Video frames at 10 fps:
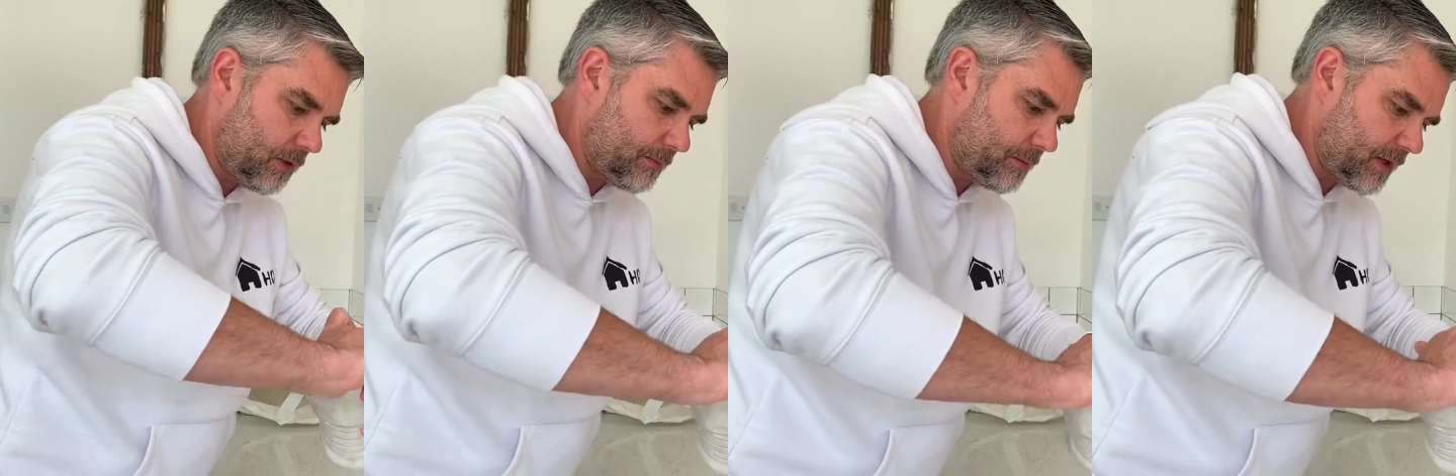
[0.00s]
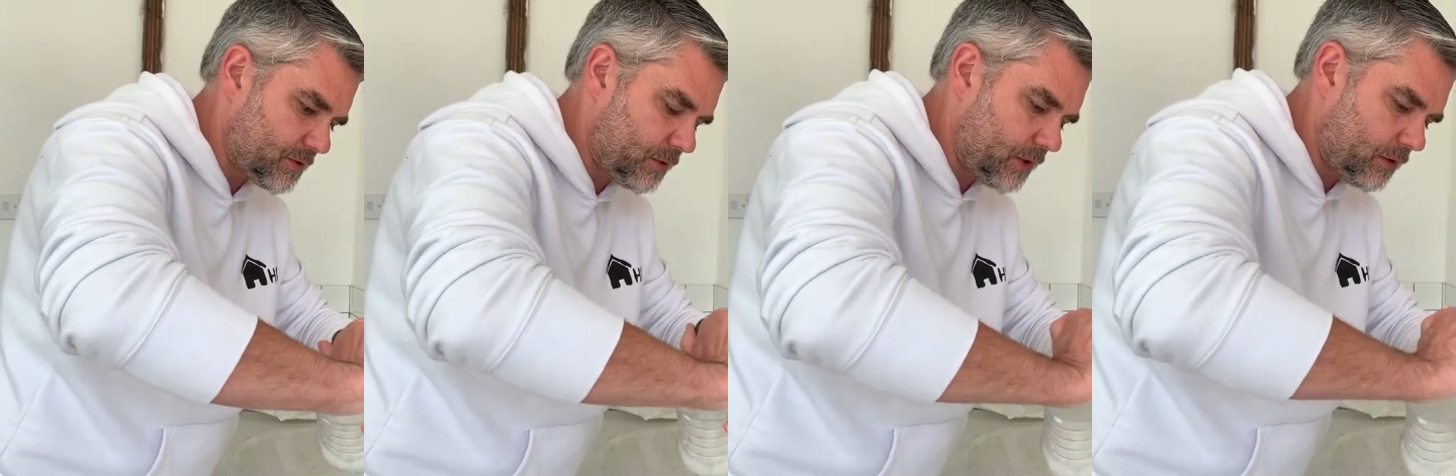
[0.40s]
might be
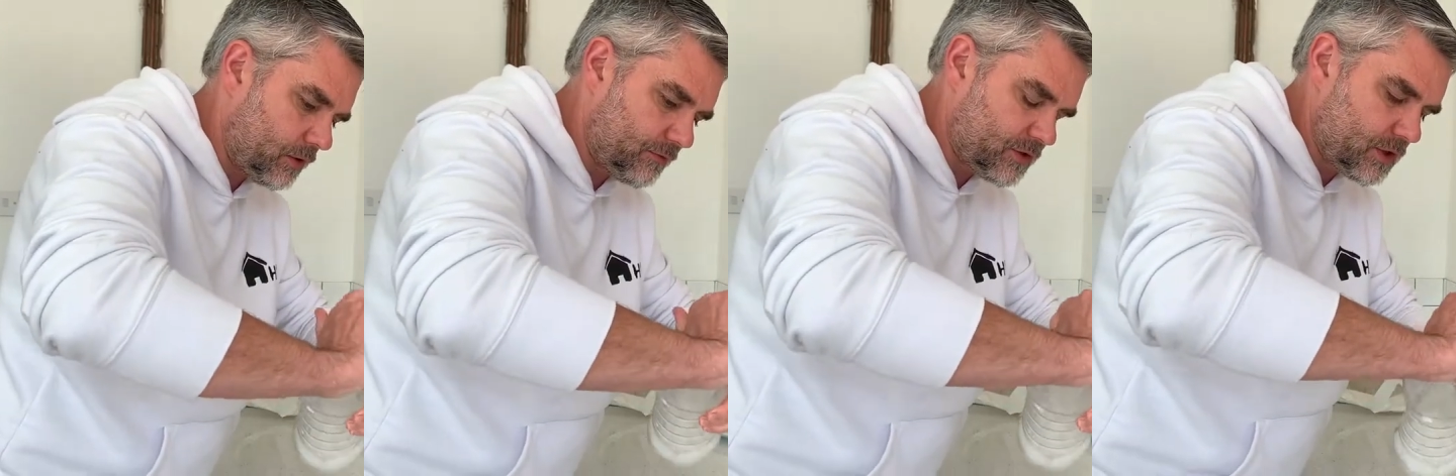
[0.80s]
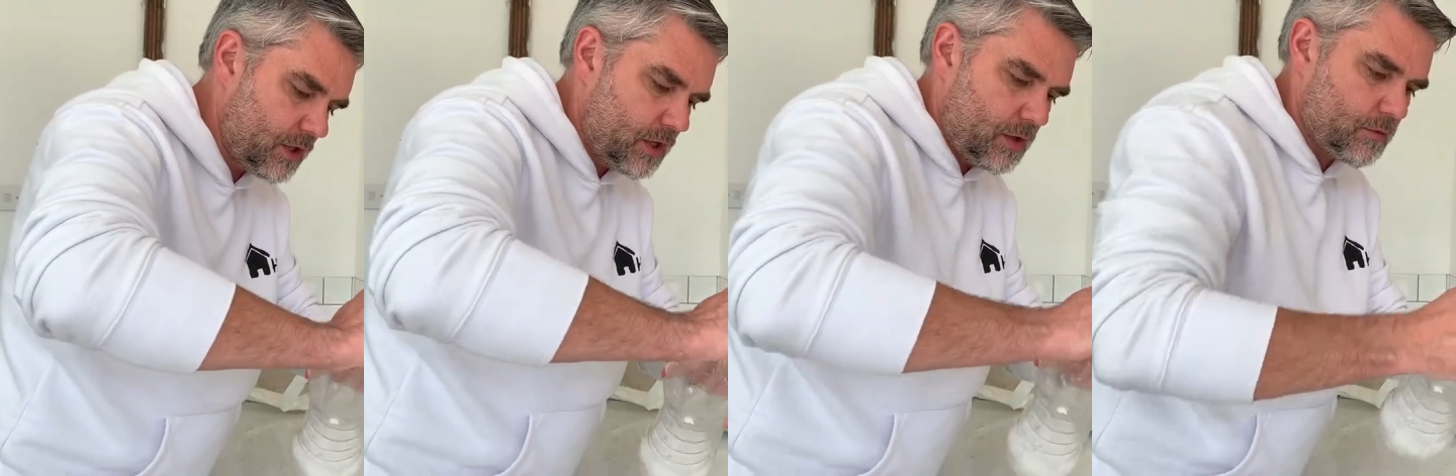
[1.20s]
best wearing gloves.
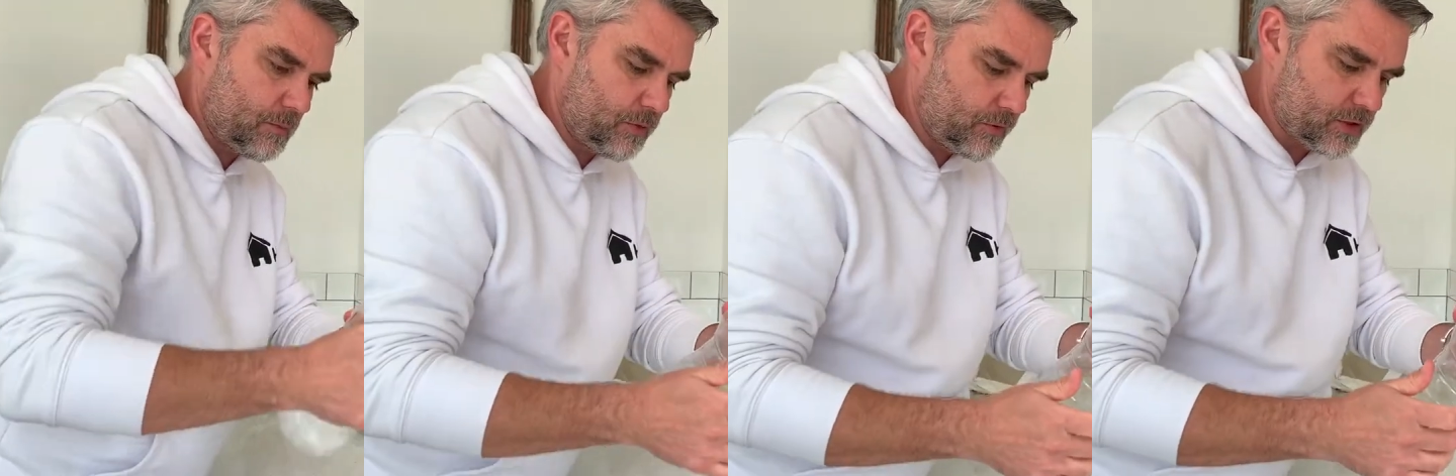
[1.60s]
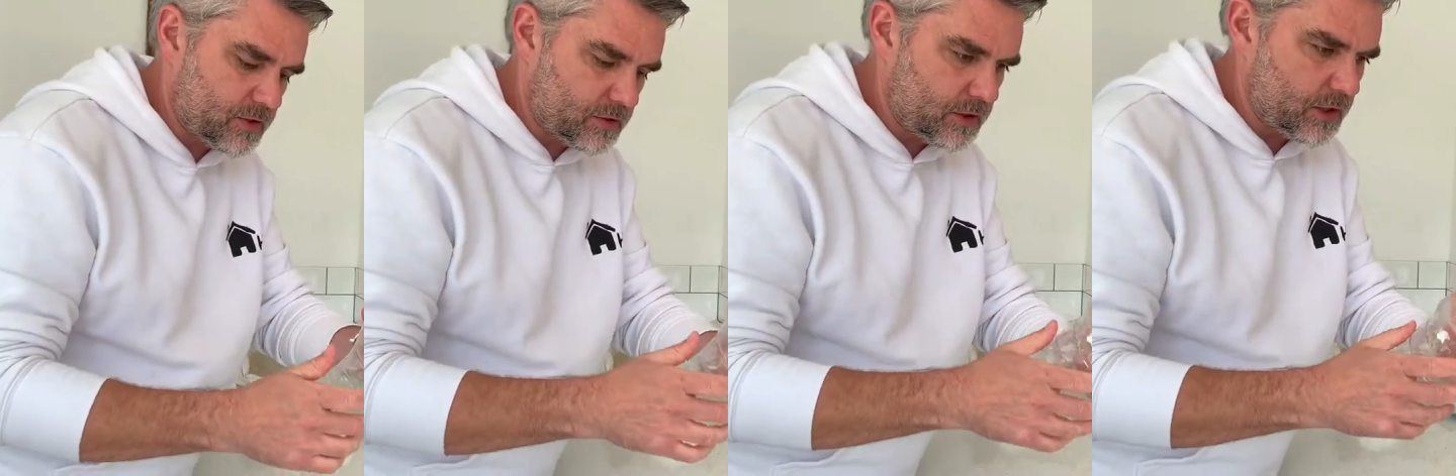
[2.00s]
I'm gonna put
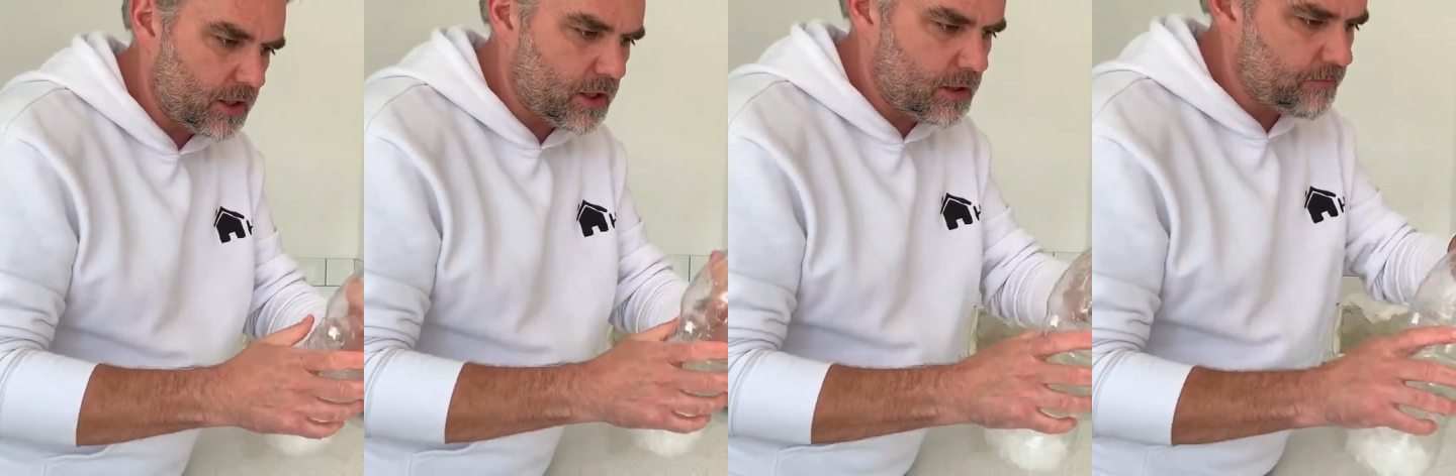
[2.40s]
the